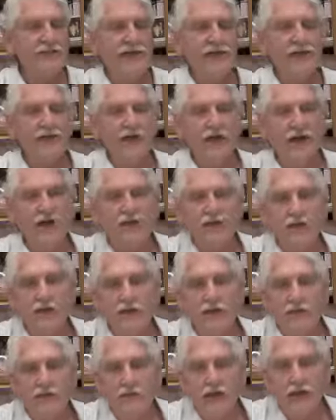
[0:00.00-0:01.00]
see or touch
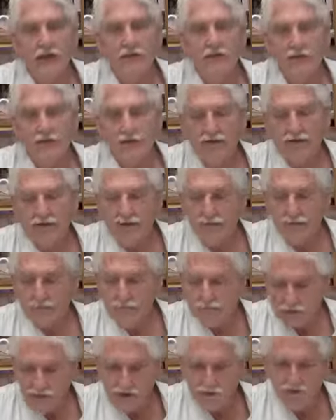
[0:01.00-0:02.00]
anything. But
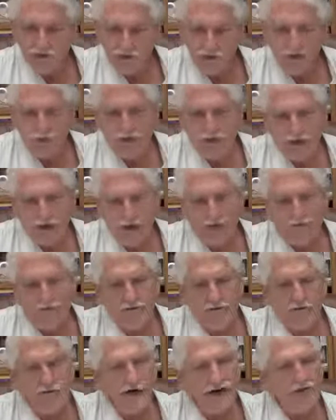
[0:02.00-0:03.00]
we have to go beyond
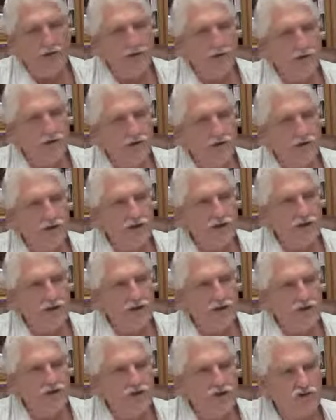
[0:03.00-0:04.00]
these kind of fears
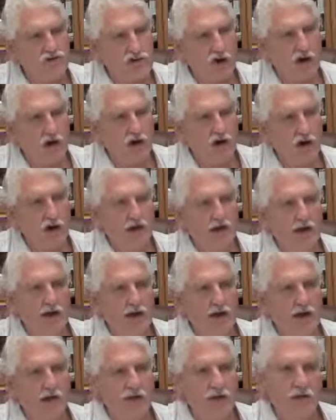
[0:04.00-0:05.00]
and get strong in,
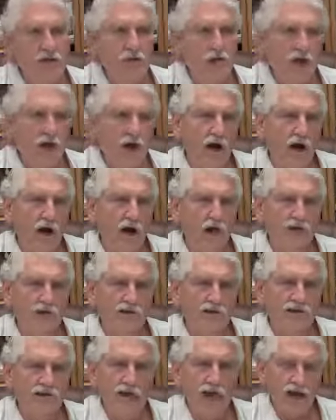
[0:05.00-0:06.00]
in who we are
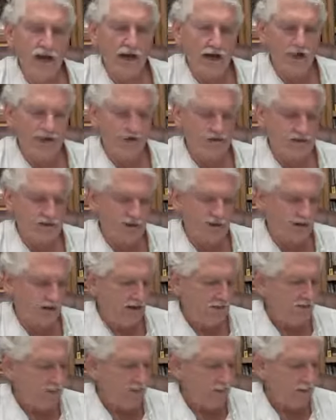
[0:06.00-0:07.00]
as, as
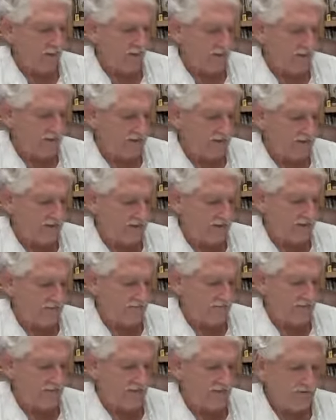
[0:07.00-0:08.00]
uh, as
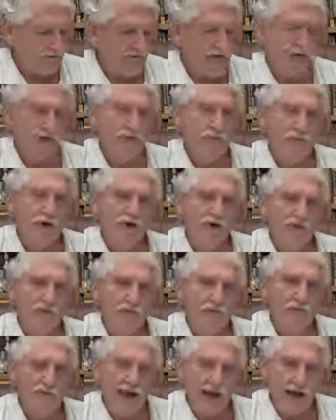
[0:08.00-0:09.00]
uh, the expression
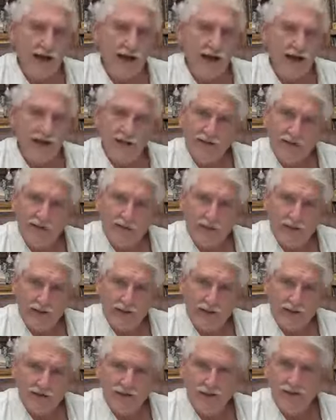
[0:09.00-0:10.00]
of God in
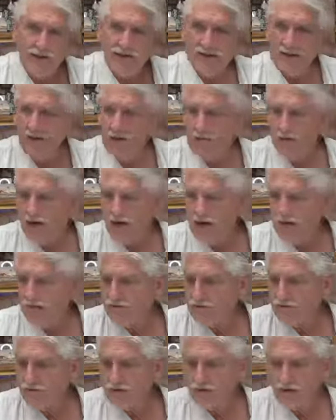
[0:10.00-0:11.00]
creation, and that we have
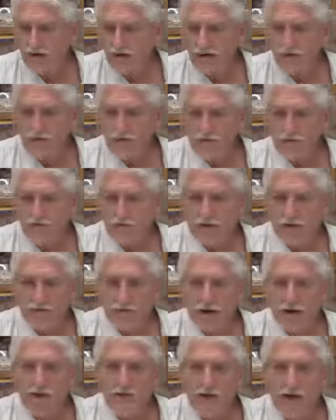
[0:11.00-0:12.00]
to uh,
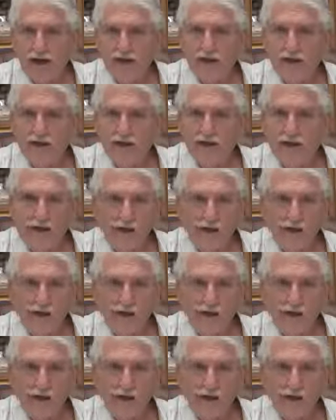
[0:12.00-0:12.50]
respect that and